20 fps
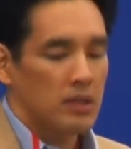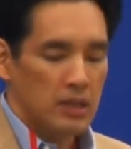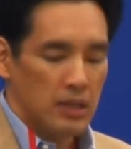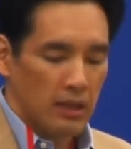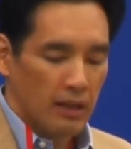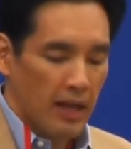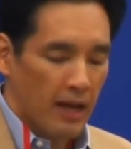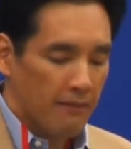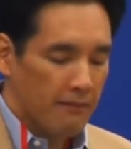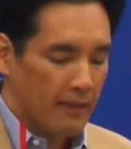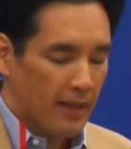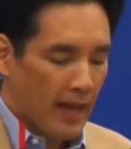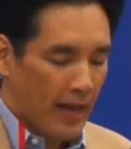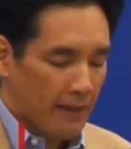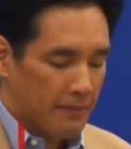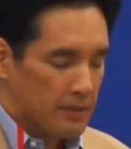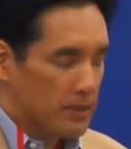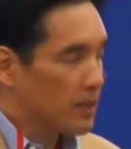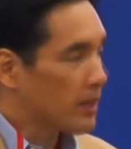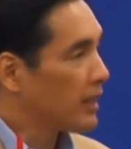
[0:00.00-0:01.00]
still have
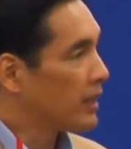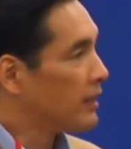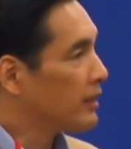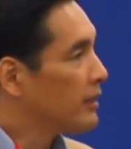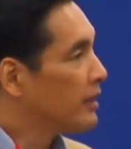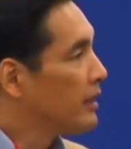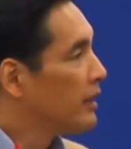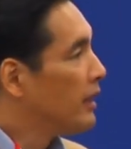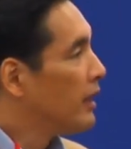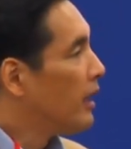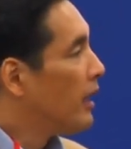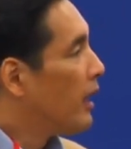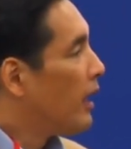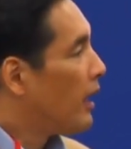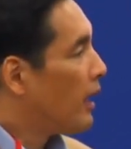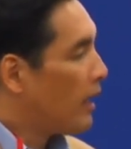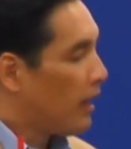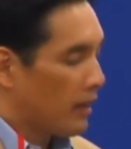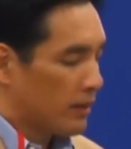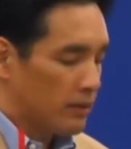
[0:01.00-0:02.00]
lives here
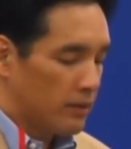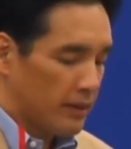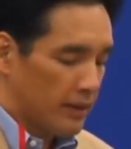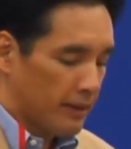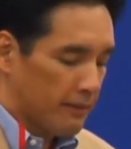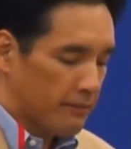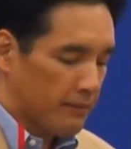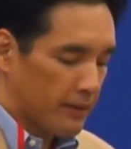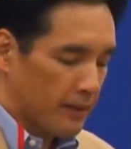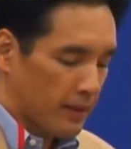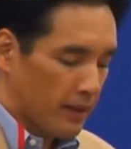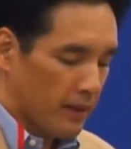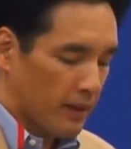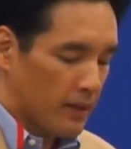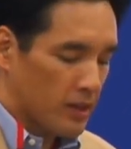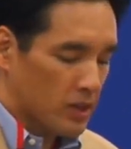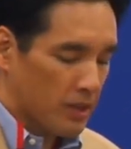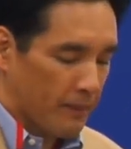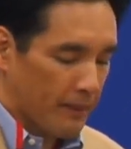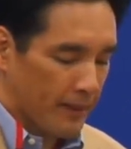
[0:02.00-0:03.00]
to live here
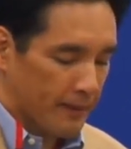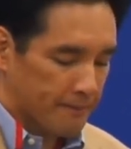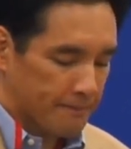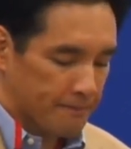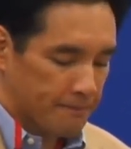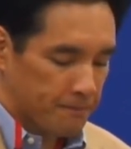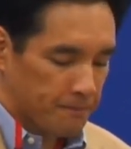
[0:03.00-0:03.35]
in Japan.